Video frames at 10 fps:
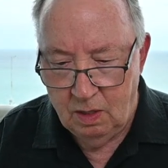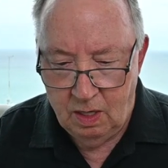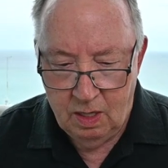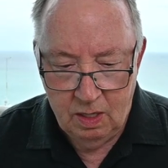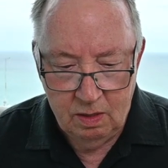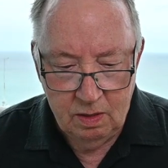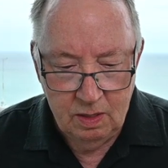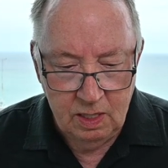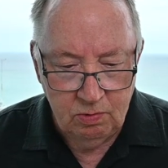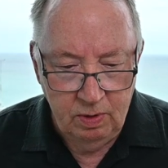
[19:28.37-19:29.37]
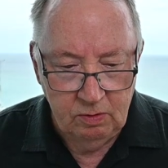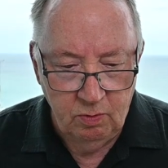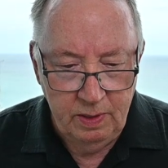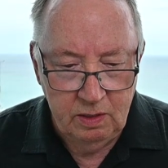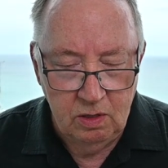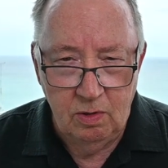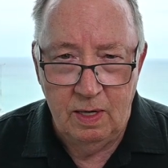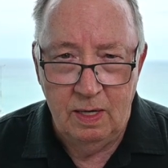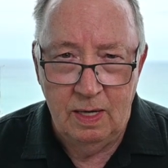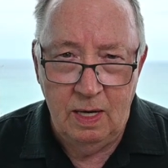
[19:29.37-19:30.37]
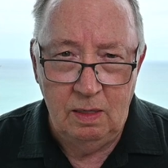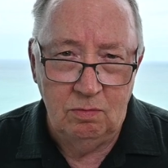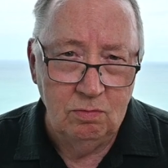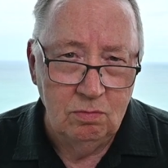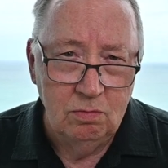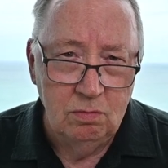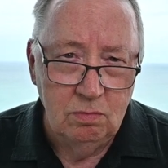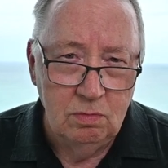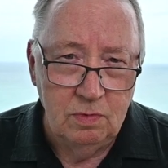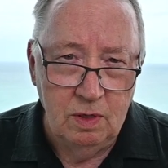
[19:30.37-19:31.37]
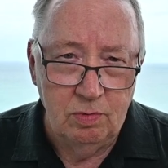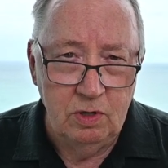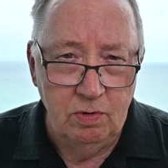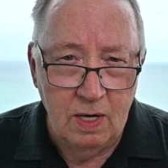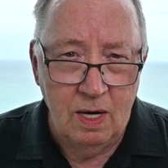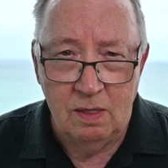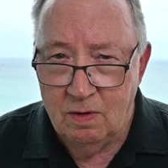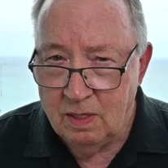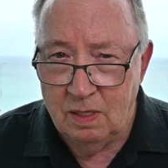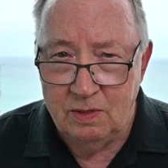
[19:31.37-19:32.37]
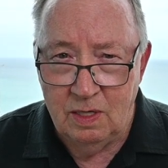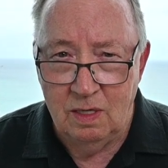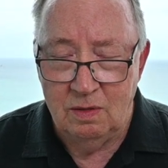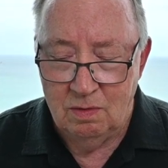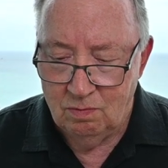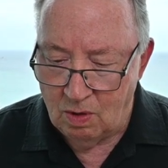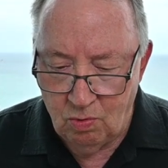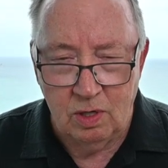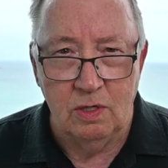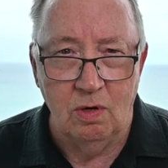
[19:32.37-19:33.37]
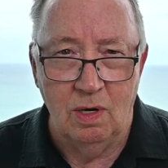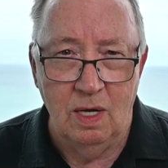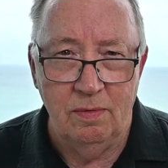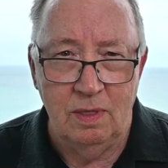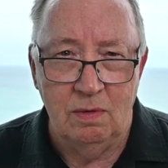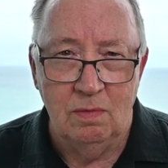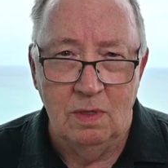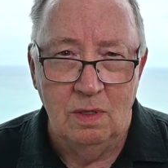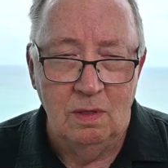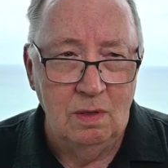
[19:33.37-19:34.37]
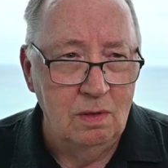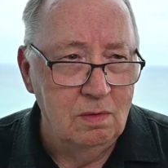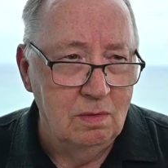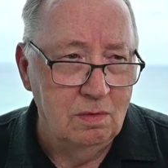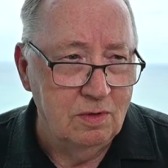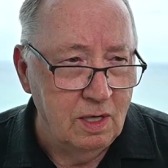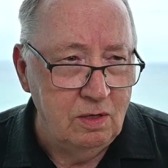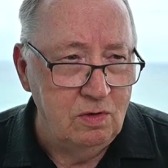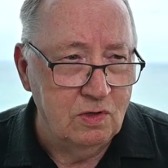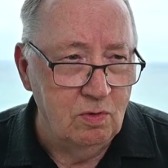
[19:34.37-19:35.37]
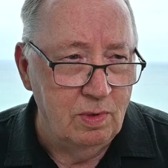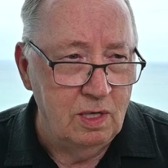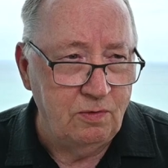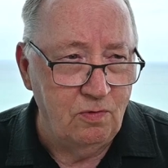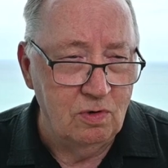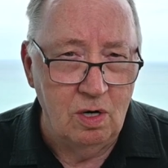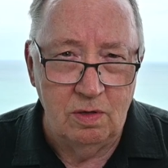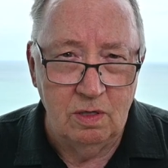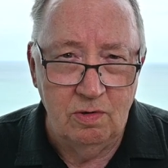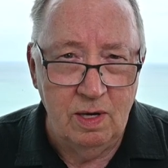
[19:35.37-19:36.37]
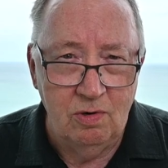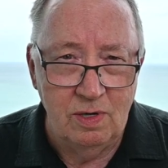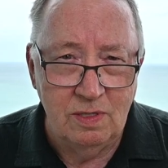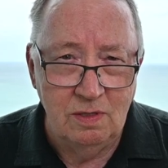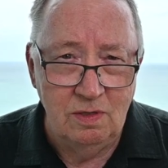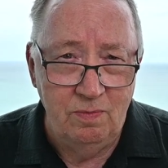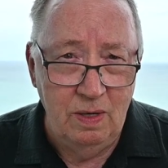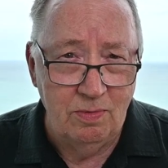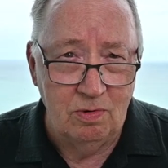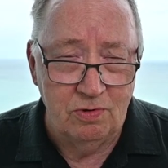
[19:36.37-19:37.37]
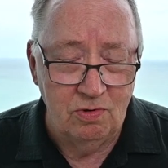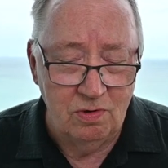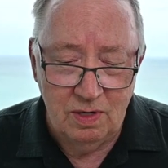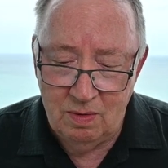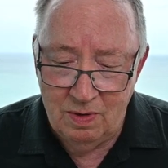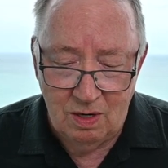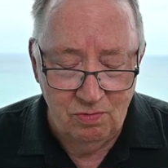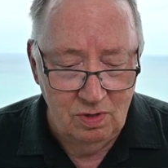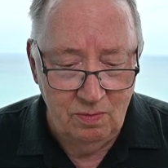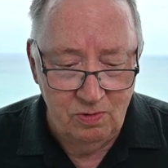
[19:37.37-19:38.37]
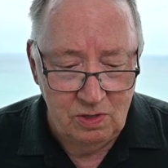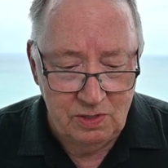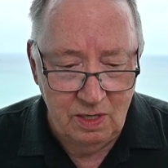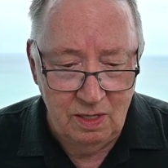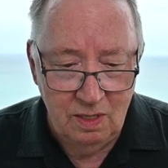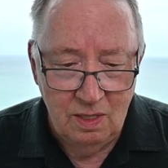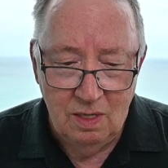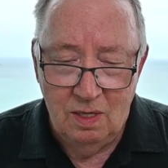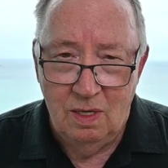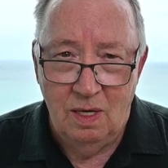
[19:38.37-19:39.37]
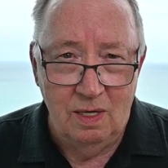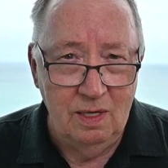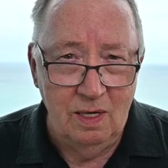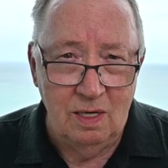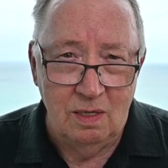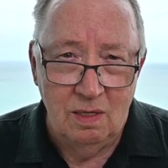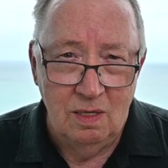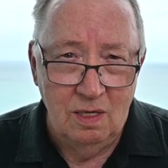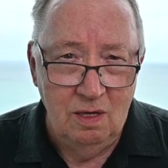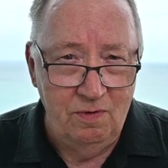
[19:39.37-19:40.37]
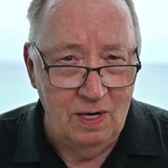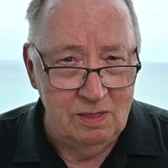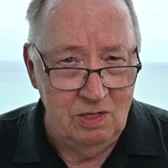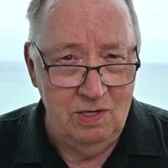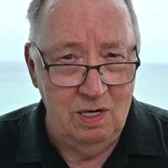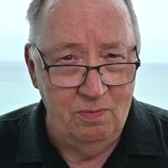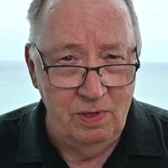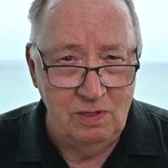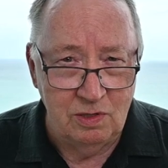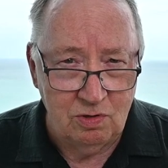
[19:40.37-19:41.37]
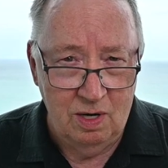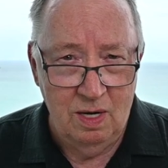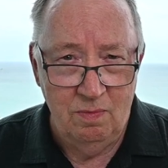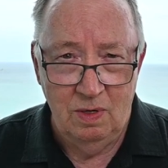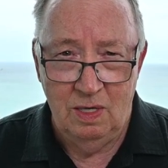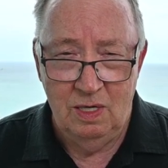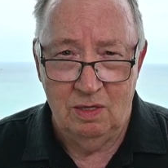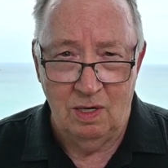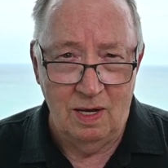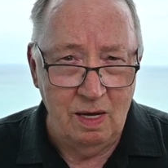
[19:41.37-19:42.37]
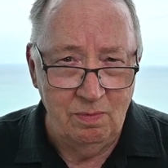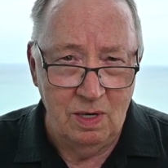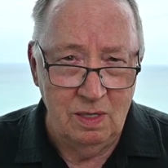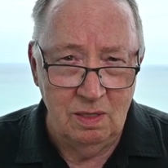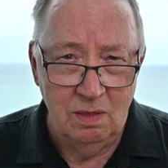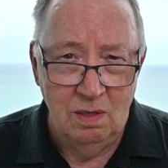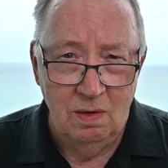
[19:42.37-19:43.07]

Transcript: And next week will be QA-8, then we'll do 9, and then 10. I'm working on 11. Thank you so much for all the great questions you people are throwing at me. I really appreciate it. And again, if you like this channel, please subscribe and hit the like button.